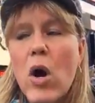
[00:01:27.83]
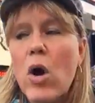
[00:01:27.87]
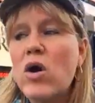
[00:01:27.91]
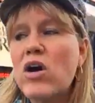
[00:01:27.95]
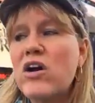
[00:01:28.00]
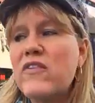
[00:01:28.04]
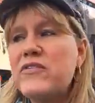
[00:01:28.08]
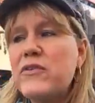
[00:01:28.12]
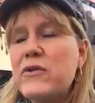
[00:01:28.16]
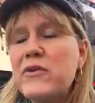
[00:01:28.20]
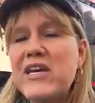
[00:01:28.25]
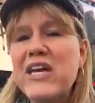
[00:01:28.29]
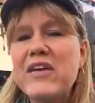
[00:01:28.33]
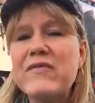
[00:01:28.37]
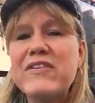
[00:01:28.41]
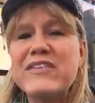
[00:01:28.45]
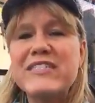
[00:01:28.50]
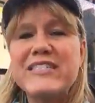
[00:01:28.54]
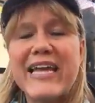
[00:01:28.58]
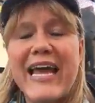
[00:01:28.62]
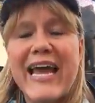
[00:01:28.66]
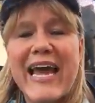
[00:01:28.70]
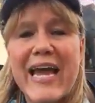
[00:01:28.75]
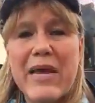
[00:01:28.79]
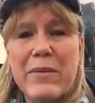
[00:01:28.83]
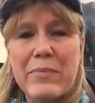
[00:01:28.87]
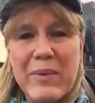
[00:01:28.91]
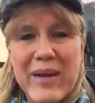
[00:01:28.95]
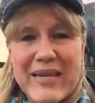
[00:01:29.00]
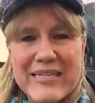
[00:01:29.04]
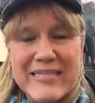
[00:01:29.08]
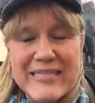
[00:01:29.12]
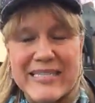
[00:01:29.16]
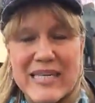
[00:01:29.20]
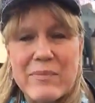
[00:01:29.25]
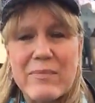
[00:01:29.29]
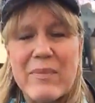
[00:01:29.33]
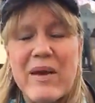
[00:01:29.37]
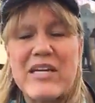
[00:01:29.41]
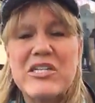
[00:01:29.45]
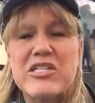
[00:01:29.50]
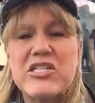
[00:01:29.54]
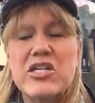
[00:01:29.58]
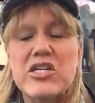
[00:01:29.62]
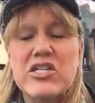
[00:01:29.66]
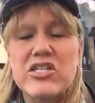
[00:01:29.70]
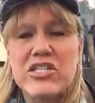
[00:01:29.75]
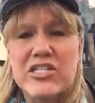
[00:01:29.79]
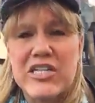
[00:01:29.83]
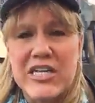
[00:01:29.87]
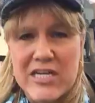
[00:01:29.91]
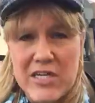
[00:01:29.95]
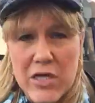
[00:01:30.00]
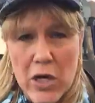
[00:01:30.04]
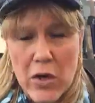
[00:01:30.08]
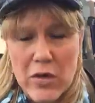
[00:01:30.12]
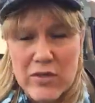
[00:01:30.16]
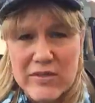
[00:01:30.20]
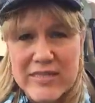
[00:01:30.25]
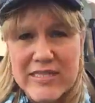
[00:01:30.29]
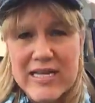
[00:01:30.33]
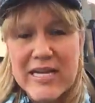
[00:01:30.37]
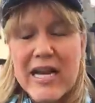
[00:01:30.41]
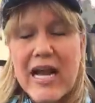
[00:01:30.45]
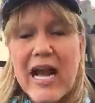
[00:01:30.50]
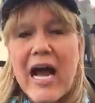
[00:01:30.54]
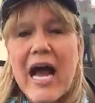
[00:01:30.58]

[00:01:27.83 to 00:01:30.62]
Or if you give it to Aunt Bessie, make sure she knows.